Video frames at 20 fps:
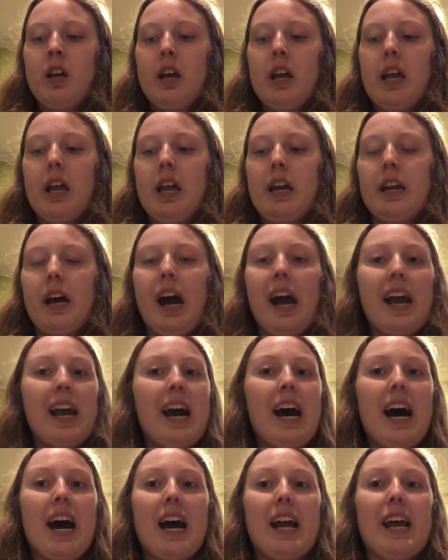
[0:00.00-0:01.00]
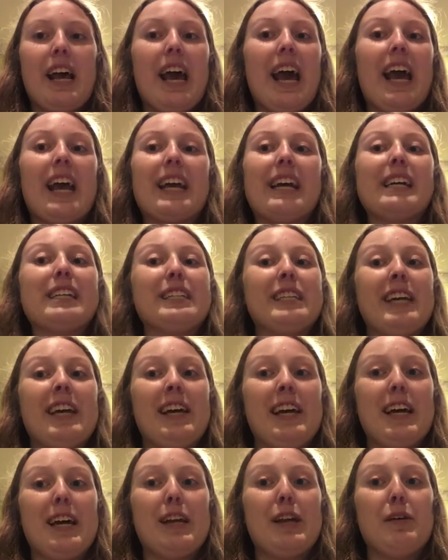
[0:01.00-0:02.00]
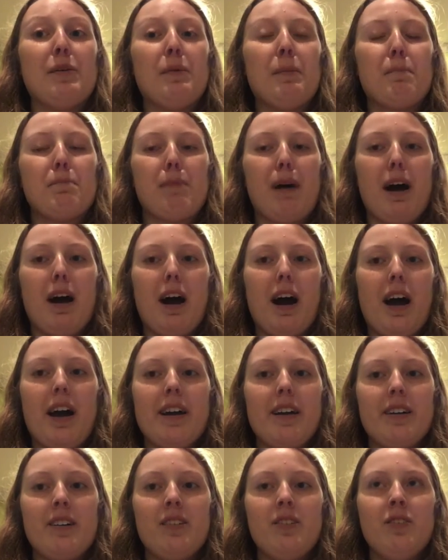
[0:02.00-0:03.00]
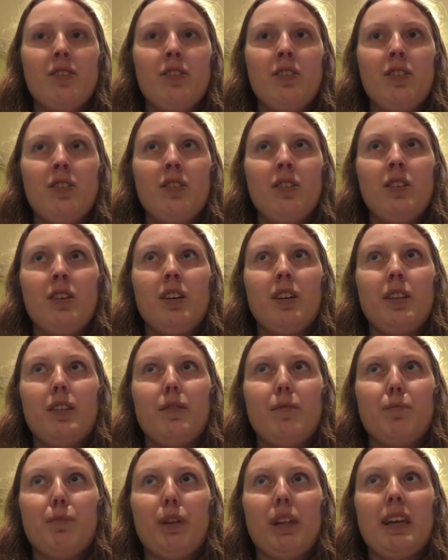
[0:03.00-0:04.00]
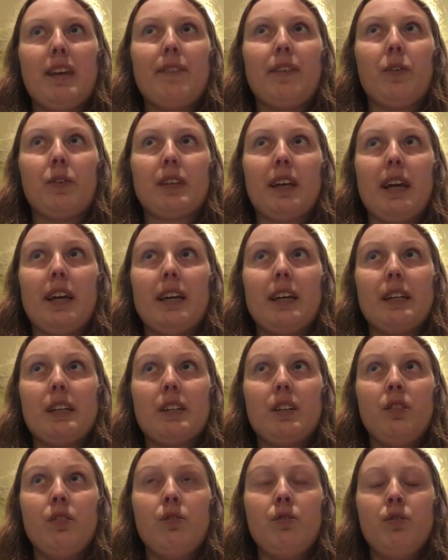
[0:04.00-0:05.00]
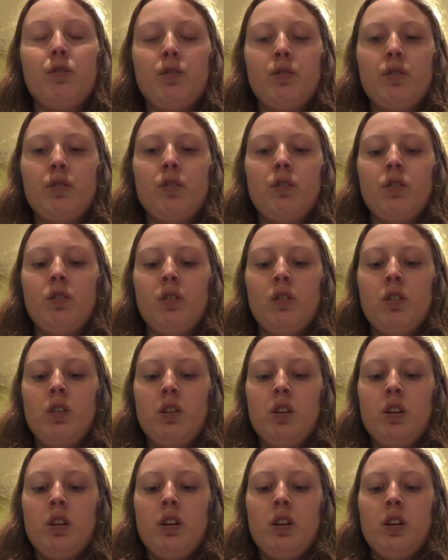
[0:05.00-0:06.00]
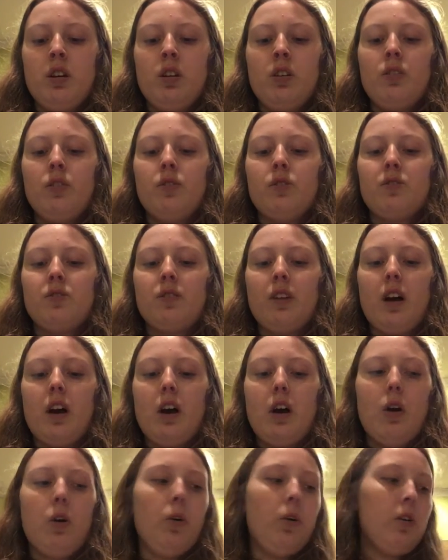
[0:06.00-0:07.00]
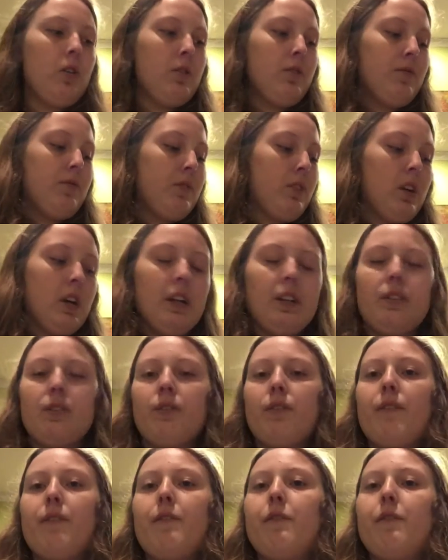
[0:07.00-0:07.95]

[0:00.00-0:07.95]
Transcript: And I had a 10 by, I believe it was 8. So it's